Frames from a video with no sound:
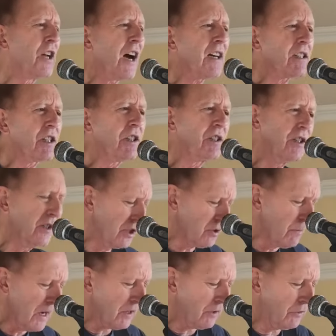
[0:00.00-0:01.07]
doctors
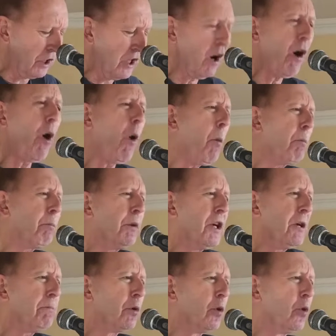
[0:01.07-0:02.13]
make the old
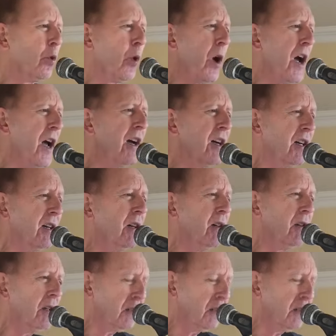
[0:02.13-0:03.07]
people well.